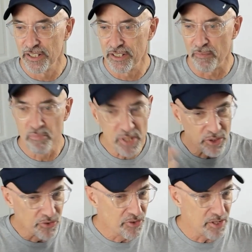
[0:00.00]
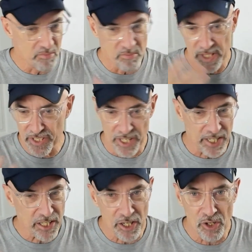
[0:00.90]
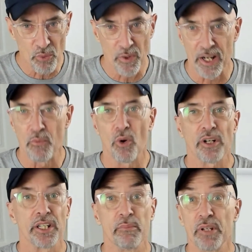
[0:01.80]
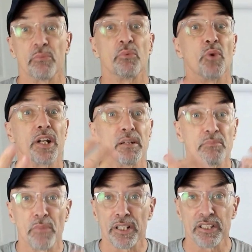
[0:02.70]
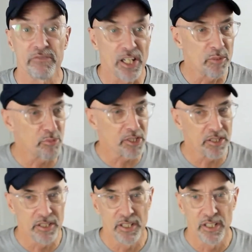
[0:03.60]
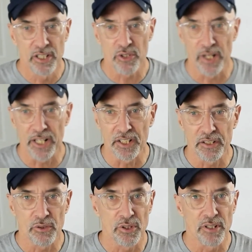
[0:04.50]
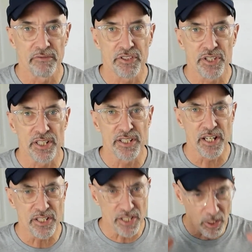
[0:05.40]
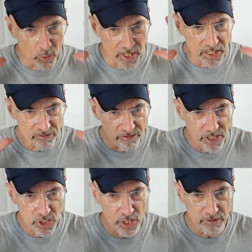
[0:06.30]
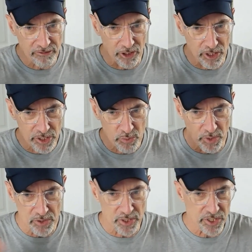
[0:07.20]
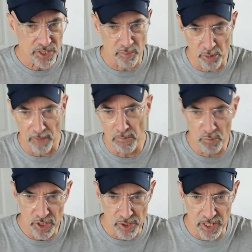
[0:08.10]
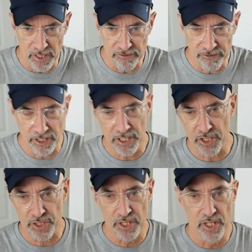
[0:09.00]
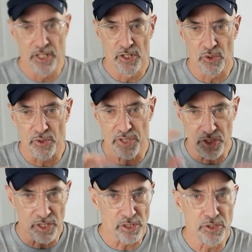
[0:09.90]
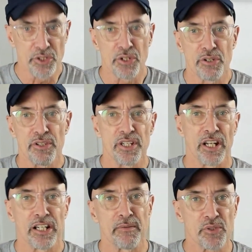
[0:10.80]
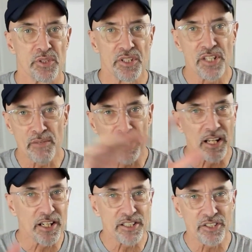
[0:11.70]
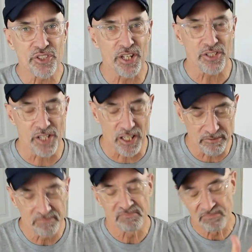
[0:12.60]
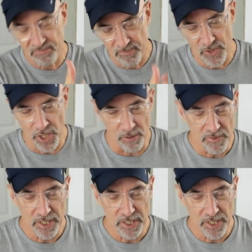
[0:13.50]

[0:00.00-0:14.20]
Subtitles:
to build them as I go when I'm working, but when I'm developing training or a facilitation, I want to envision it first, whether it's the problem we're trying to fix or the solution or the dynamics within the team. I like to sketch it out. So